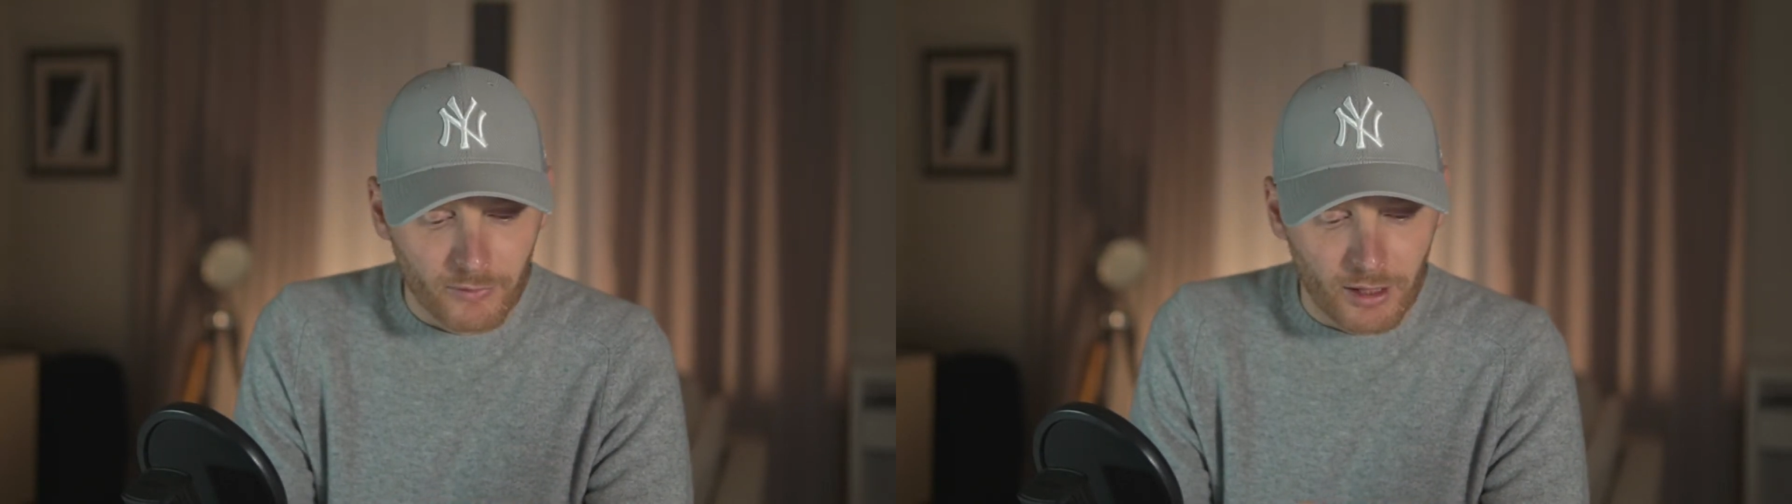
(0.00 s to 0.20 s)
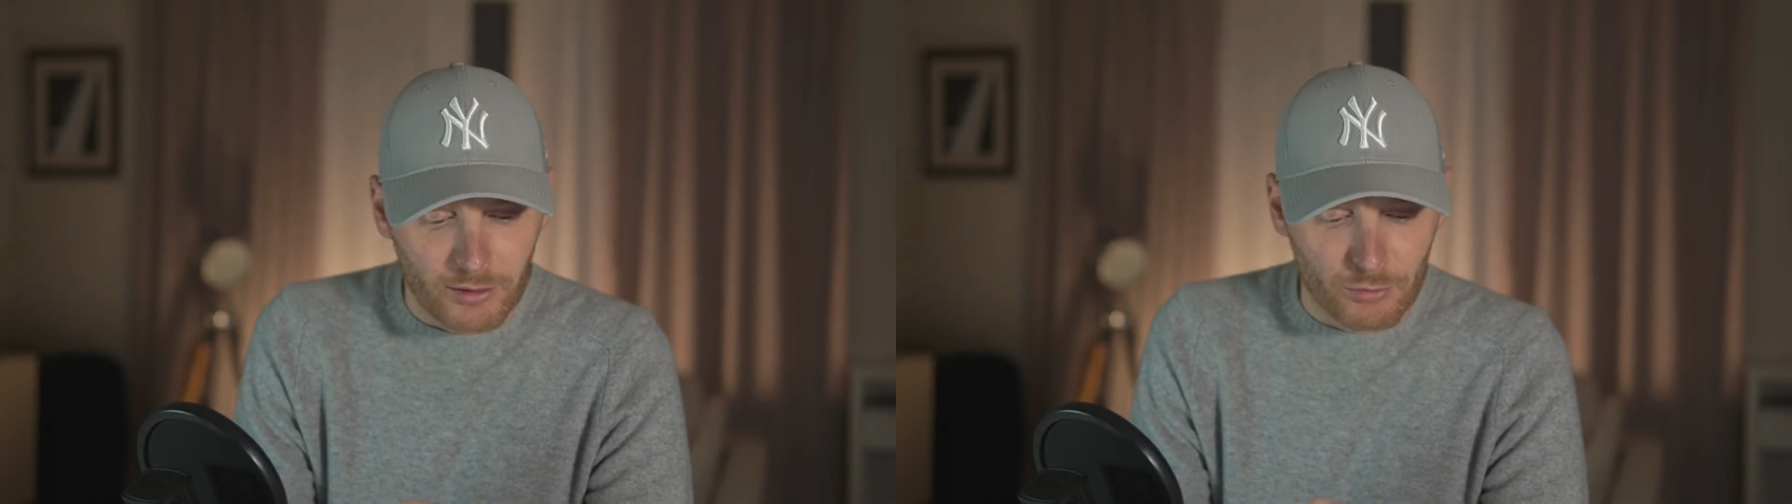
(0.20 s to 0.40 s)

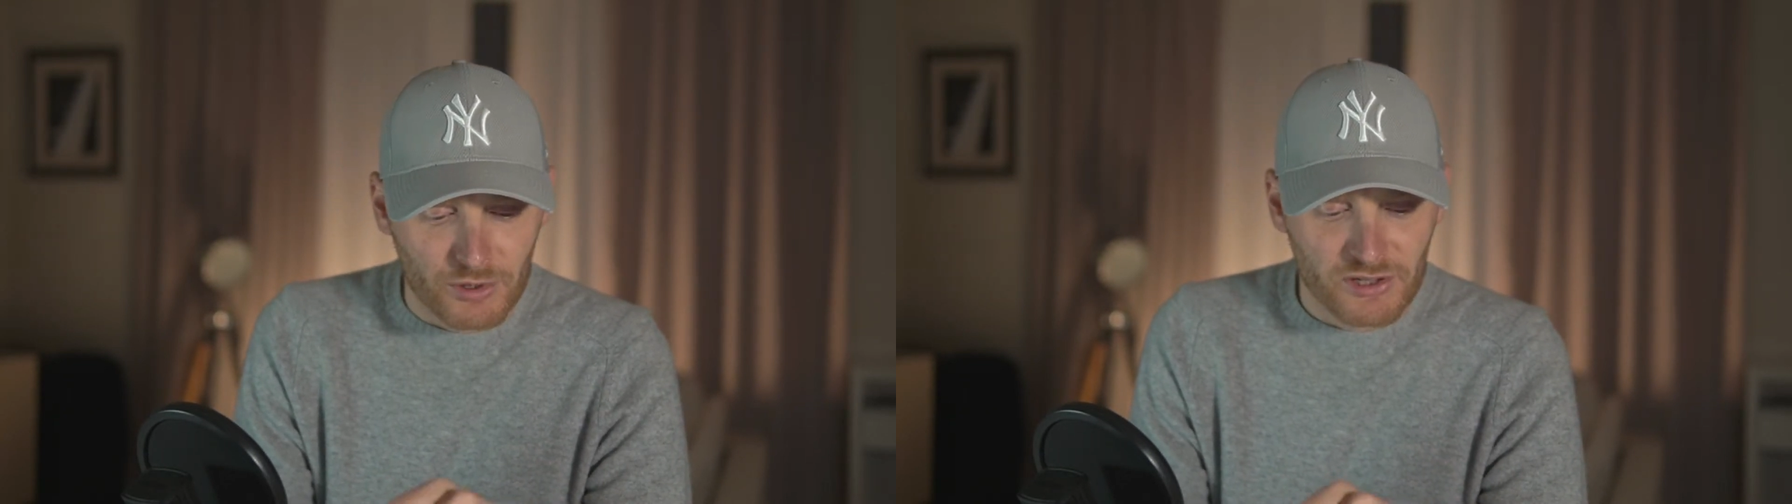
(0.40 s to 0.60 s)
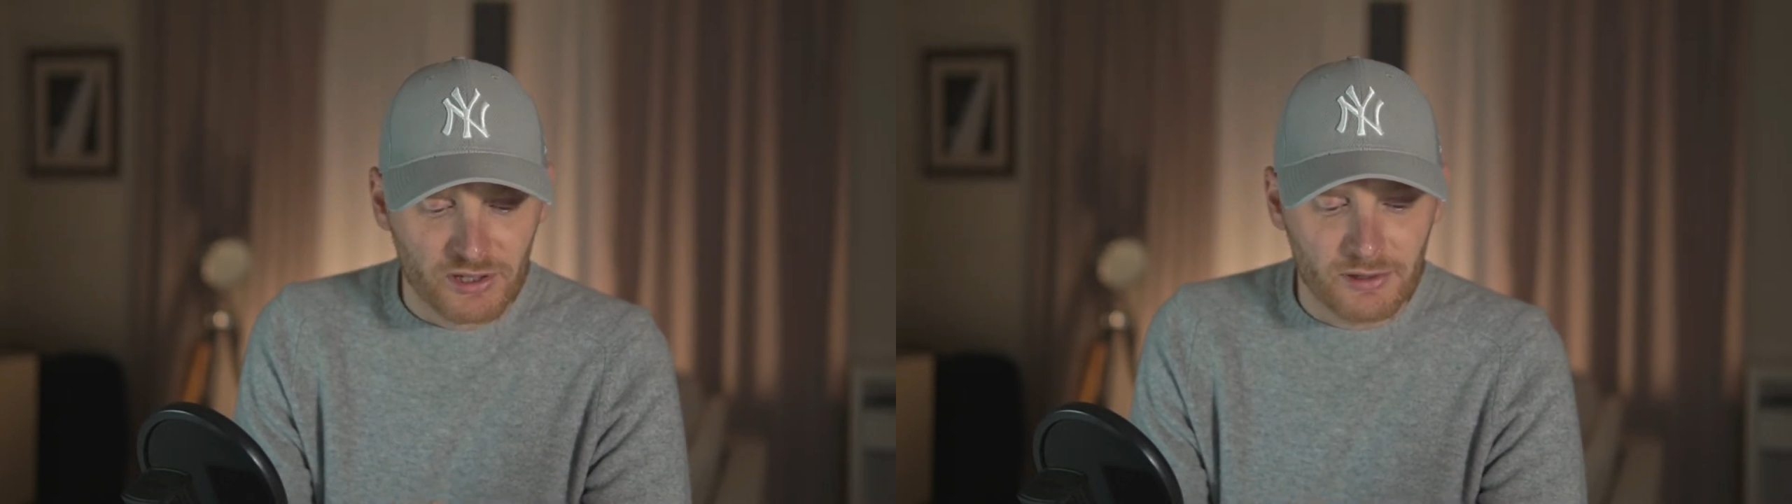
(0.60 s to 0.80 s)
Uh,
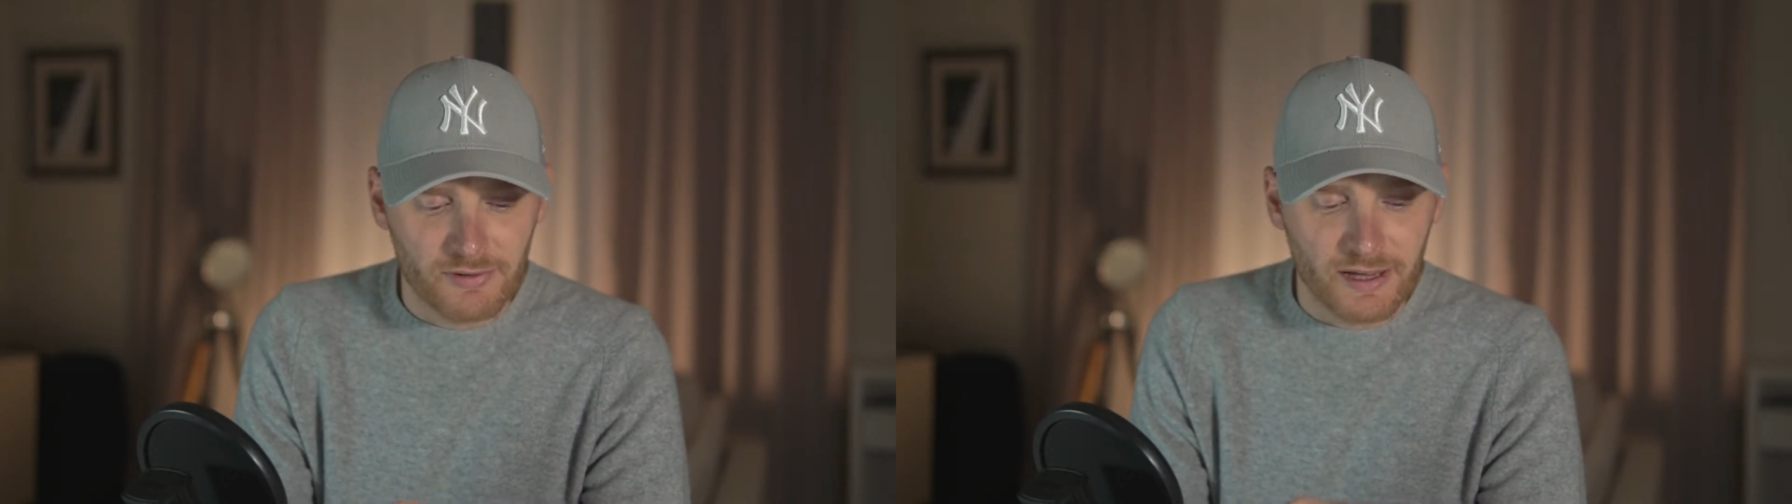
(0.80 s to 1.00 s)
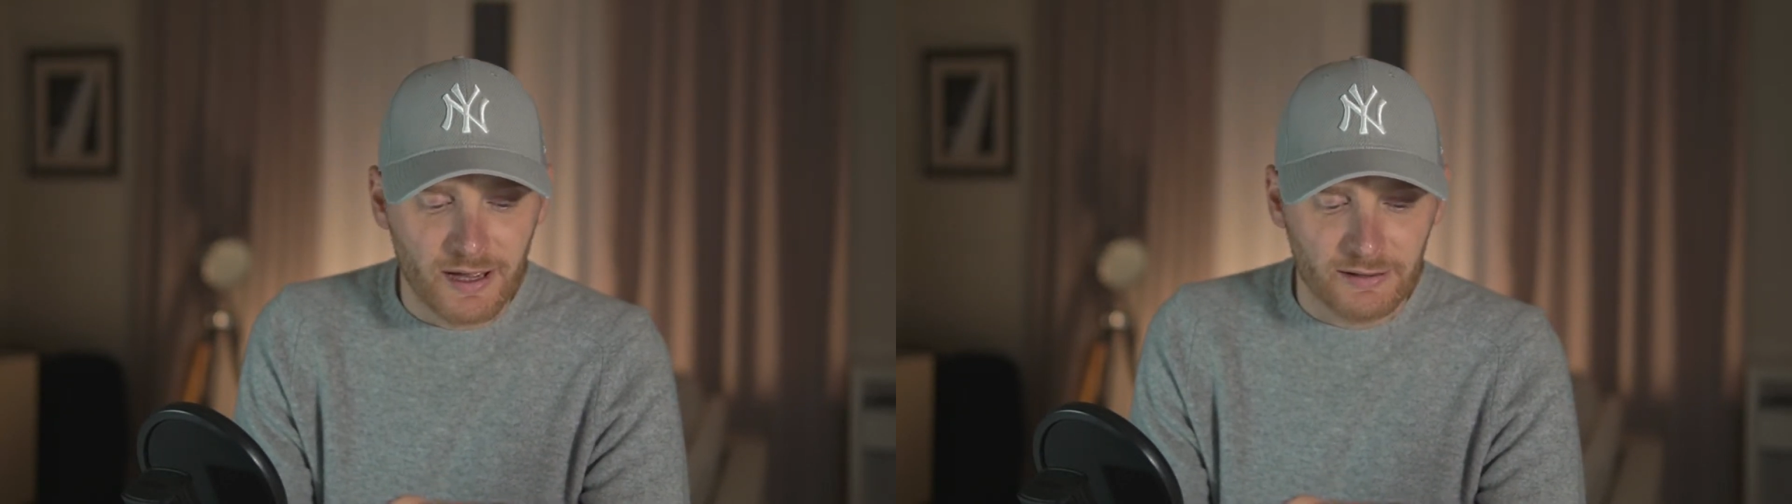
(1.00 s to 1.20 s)
recently
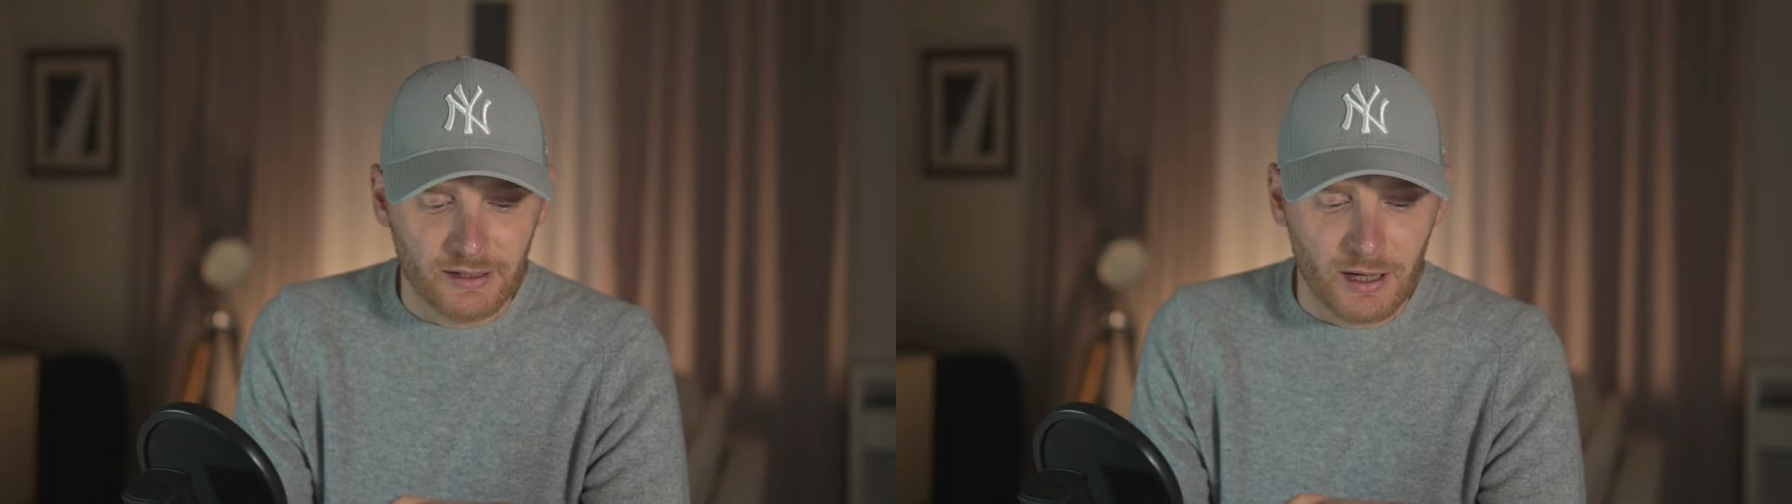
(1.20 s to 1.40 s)
we got